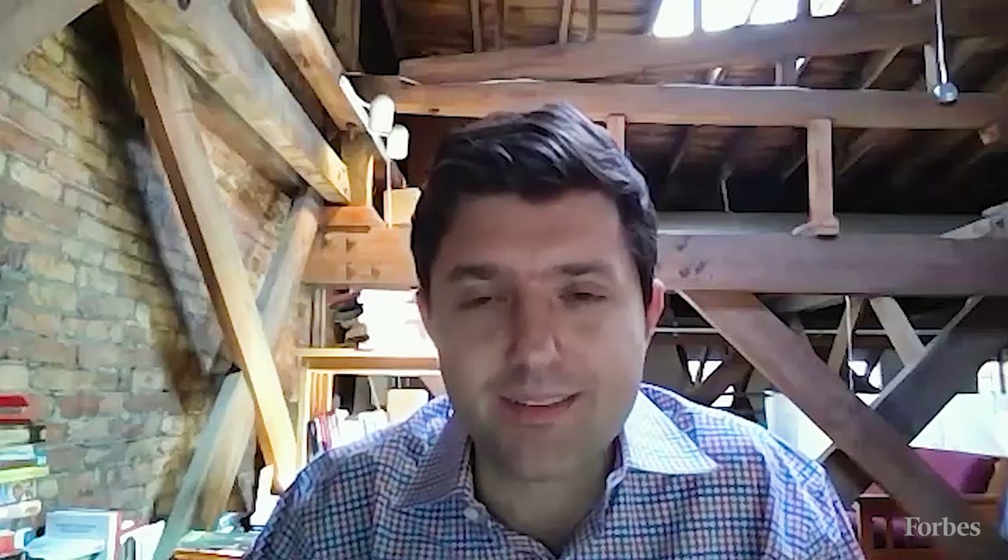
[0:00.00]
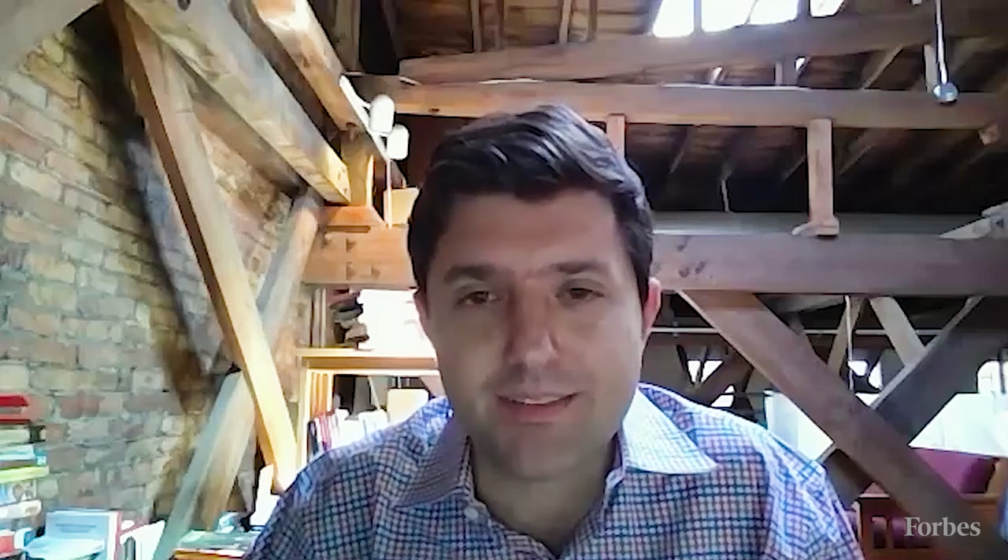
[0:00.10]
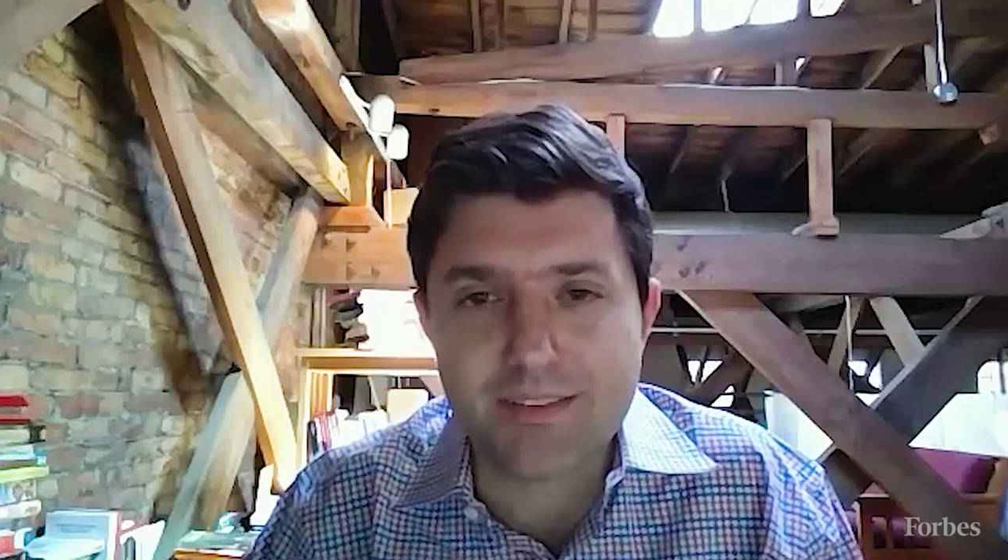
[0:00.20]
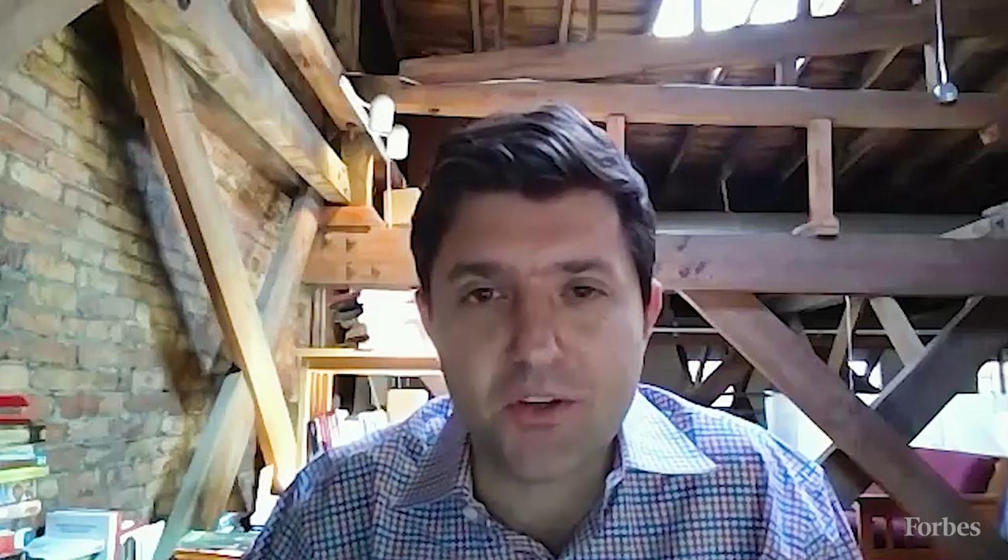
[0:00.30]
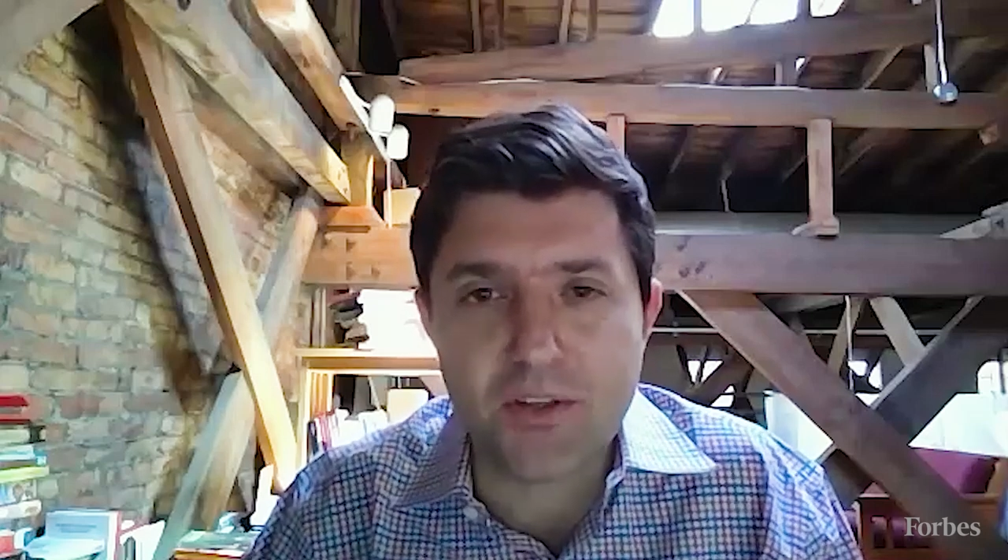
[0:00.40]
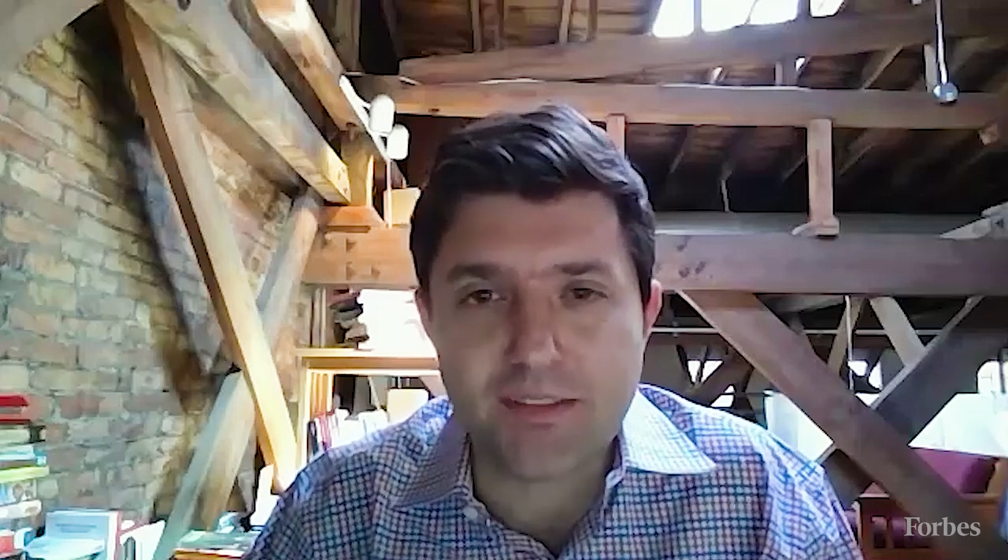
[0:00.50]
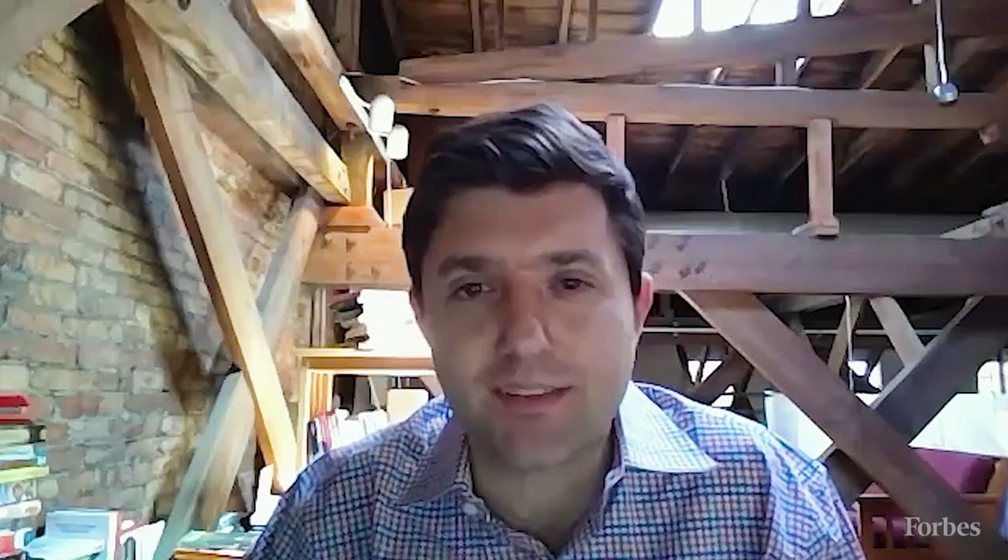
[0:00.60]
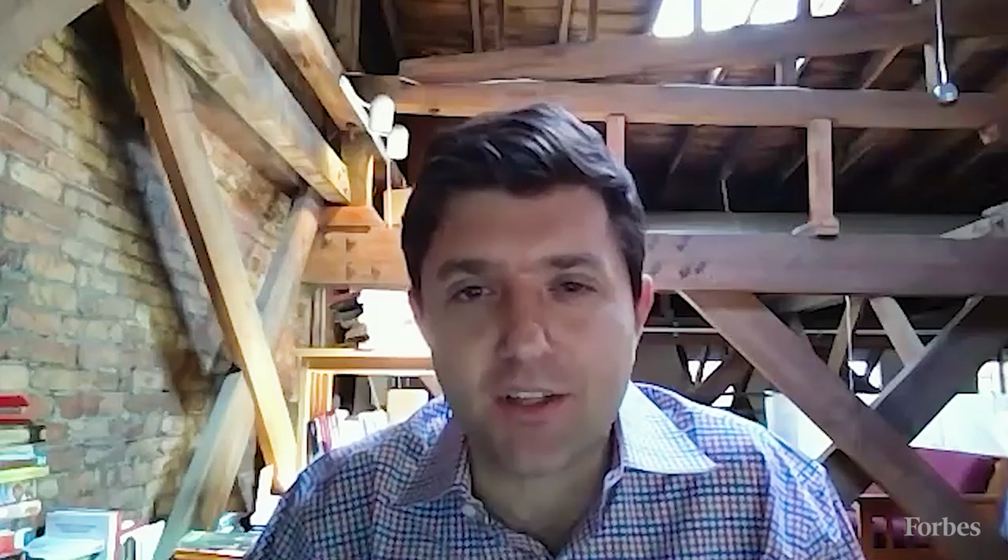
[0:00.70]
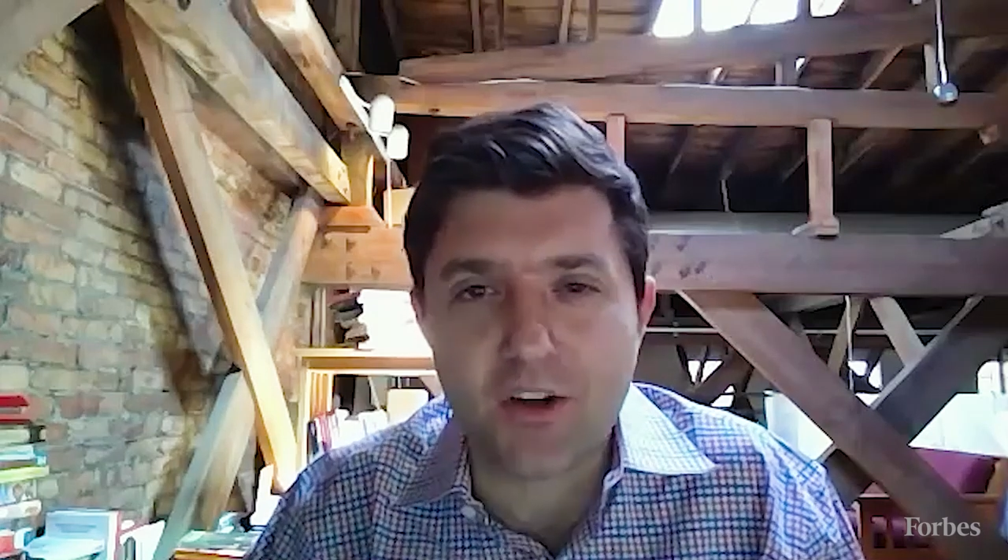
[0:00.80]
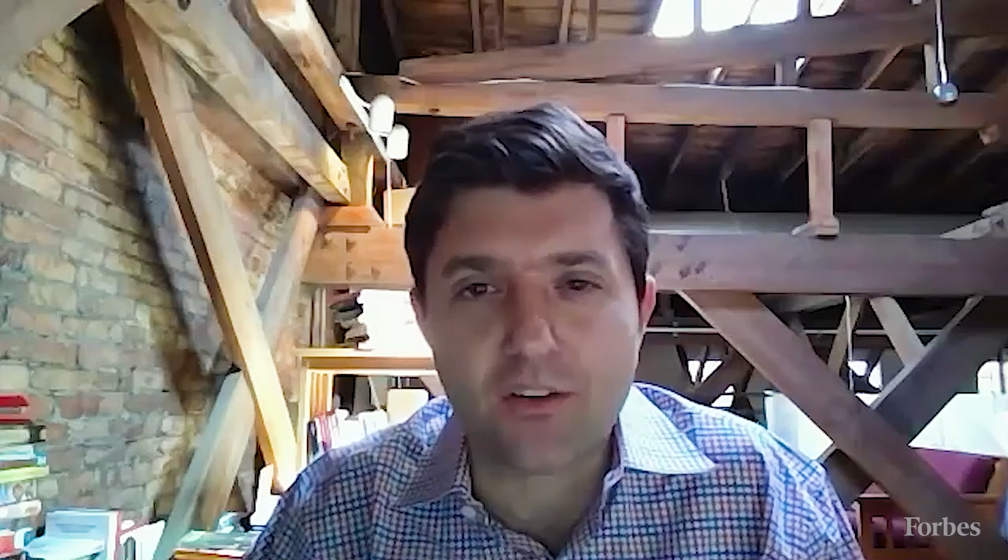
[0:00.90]
And so it's
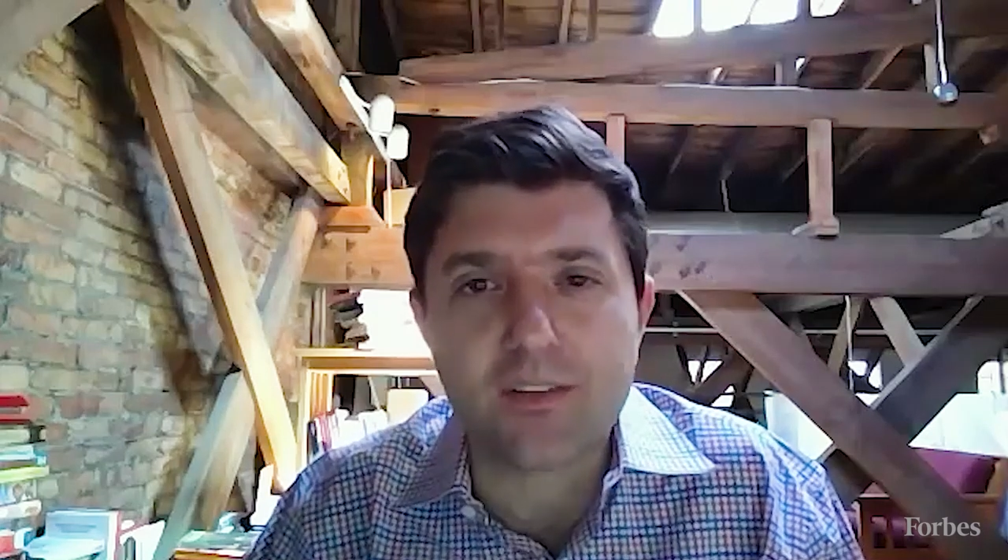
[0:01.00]
like the cart